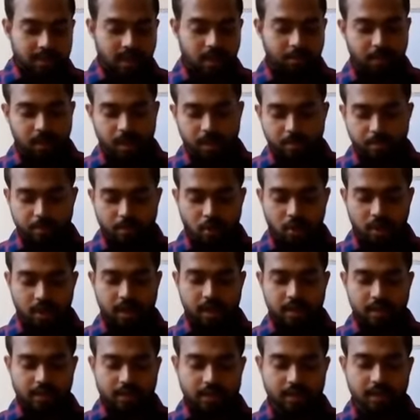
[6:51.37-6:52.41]
Some
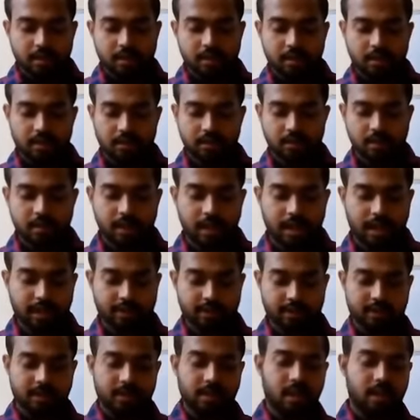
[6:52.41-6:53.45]
important
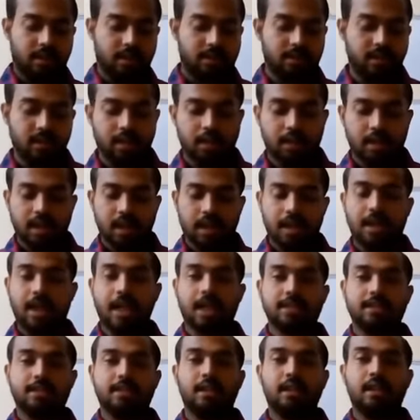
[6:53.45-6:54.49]
days, that is the
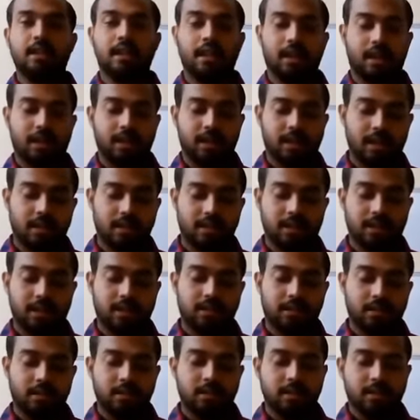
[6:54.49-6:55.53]
National Agriculture
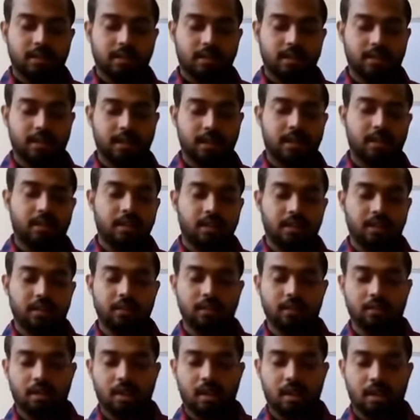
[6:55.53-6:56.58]
Day
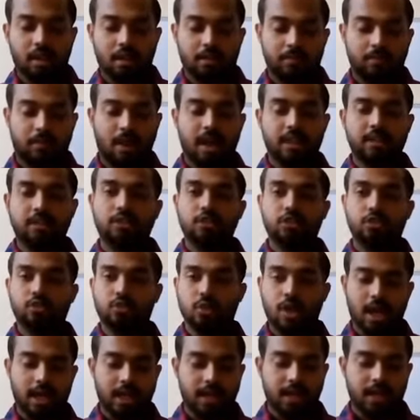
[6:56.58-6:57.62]
is 1st
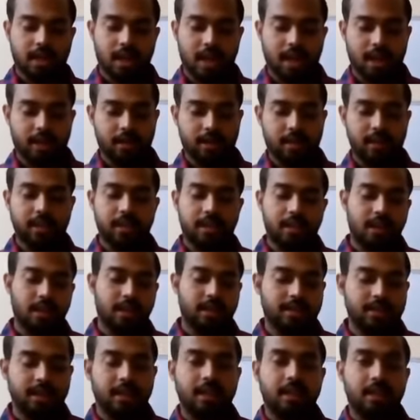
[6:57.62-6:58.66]
July and
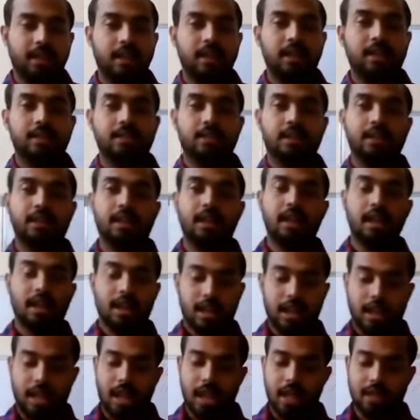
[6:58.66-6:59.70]
International Agriculture Day
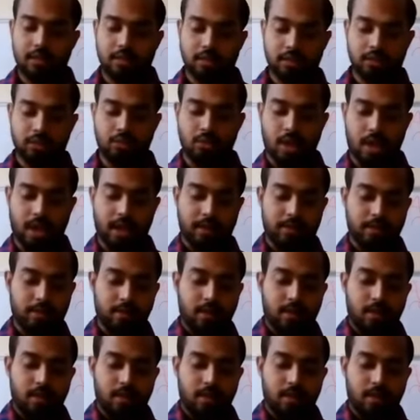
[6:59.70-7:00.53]
8th July.